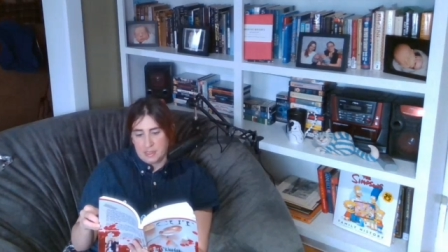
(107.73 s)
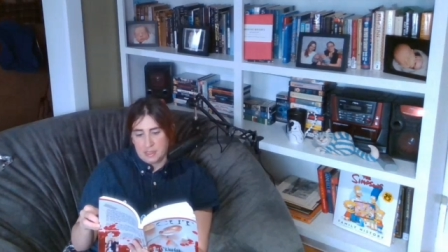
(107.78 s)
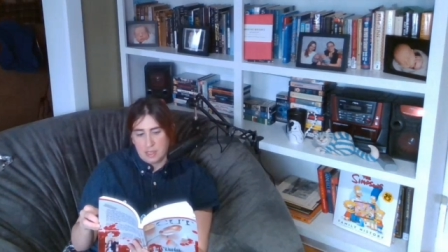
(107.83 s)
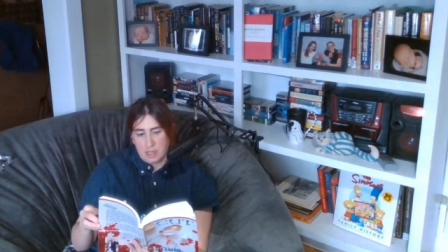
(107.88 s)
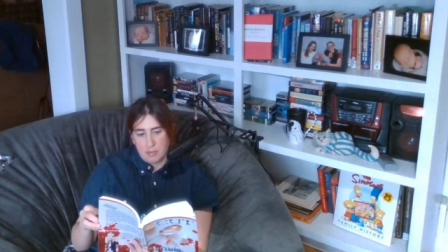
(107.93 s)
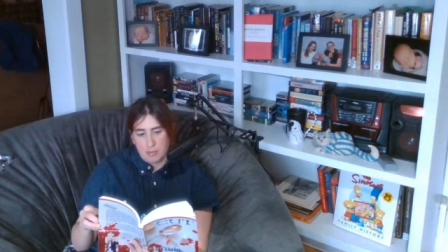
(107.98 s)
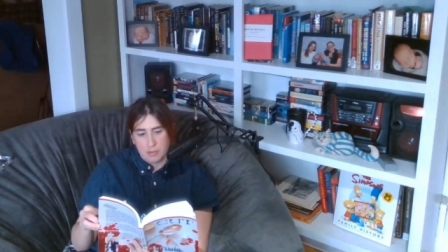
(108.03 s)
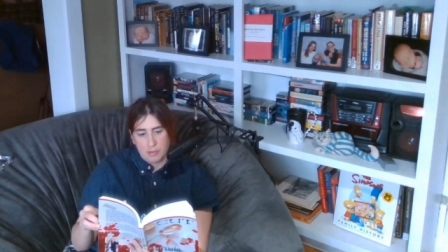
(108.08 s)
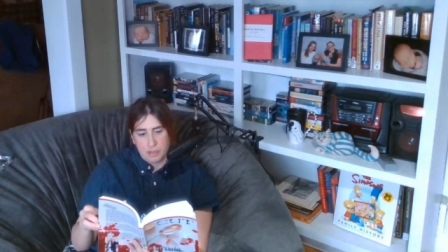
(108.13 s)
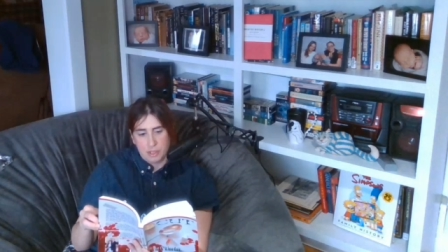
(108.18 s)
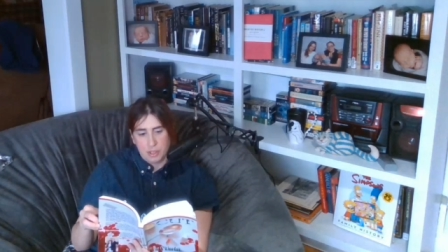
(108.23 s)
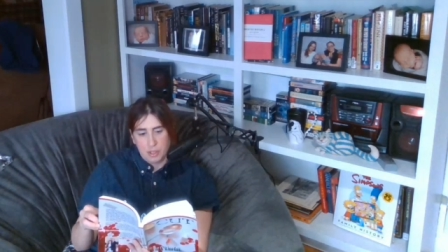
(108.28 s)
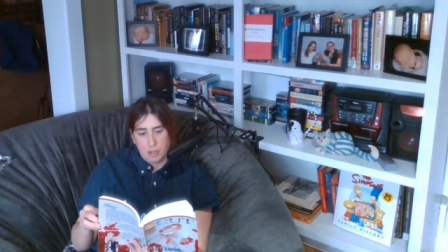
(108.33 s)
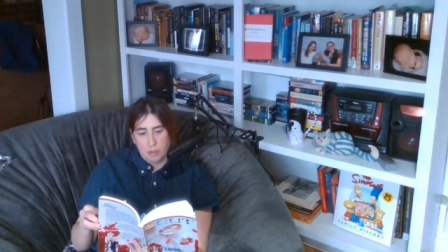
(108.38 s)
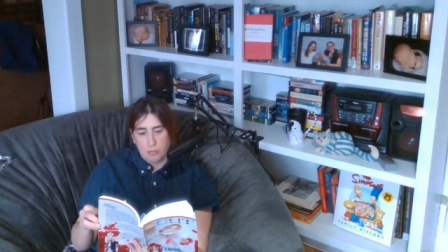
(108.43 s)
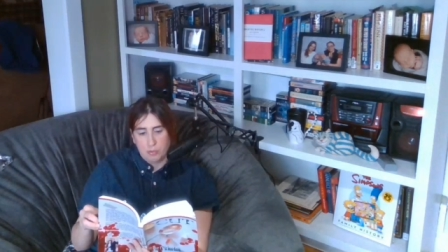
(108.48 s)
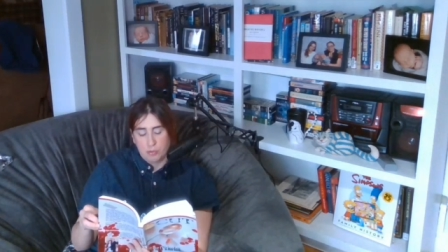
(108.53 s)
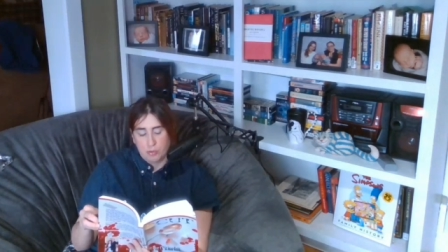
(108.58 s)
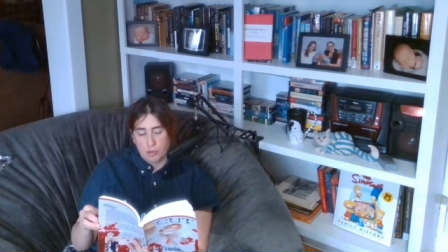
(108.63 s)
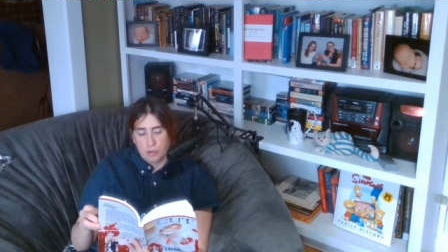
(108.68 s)
slip if she
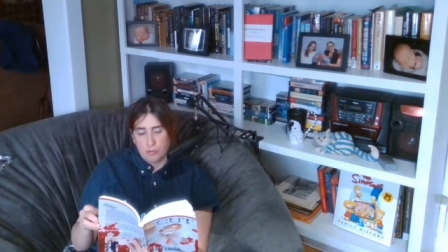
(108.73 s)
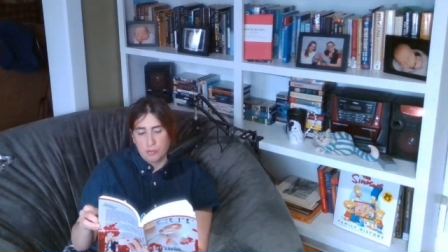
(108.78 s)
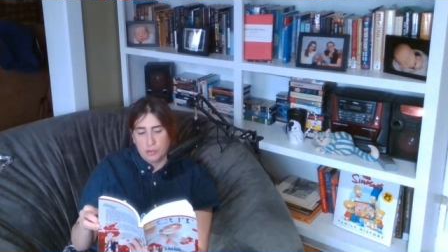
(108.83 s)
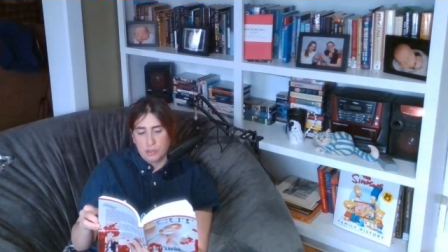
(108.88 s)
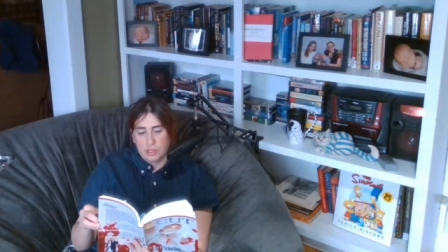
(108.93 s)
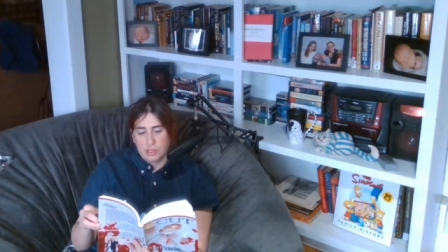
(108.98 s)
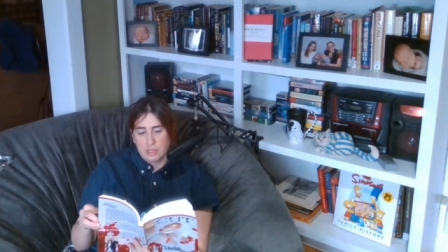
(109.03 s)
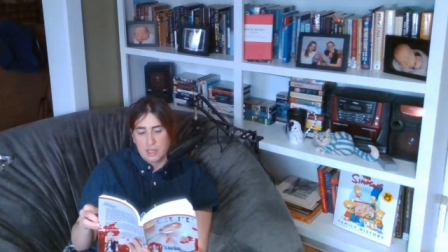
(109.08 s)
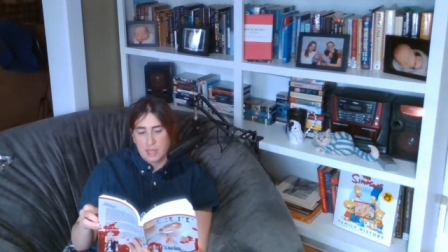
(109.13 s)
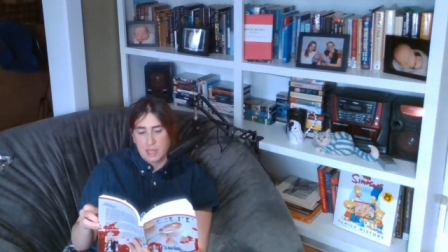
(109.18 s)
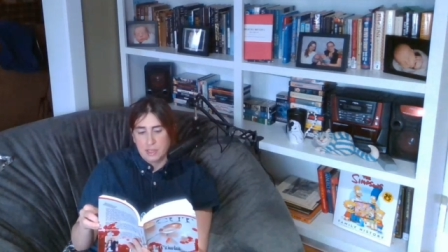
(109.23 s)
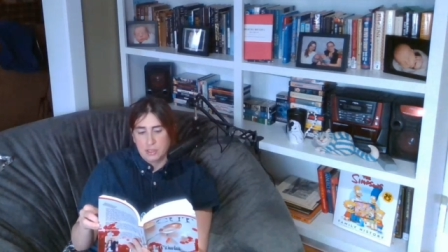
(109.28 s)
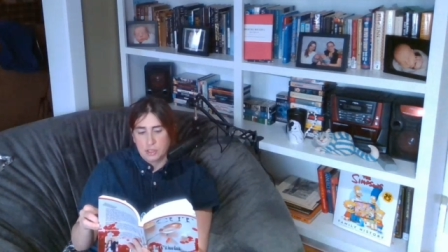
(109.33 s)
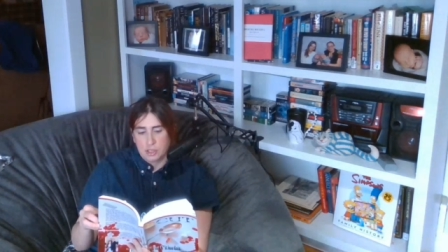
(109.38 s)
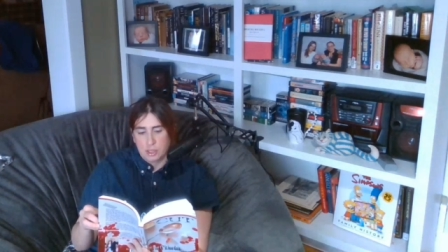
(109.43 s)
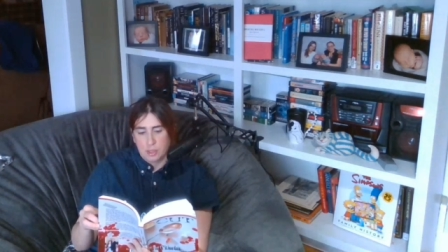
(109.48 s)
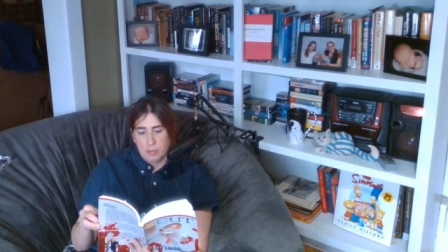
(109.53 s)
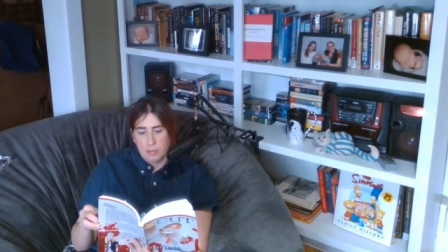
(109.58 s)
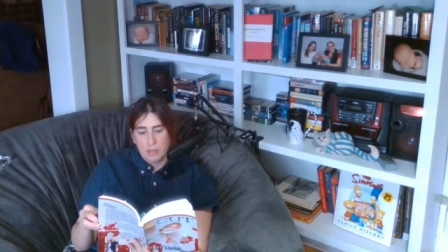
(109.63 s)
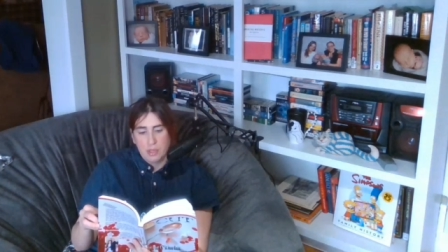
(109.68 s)
hoped for a full
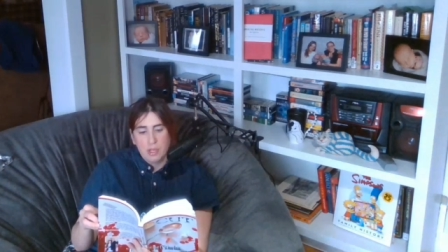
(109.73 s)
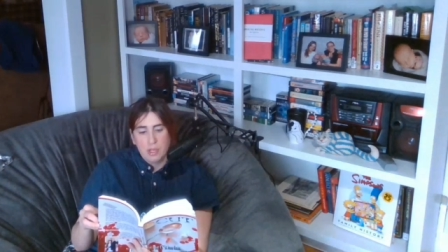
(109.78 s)
scholarship.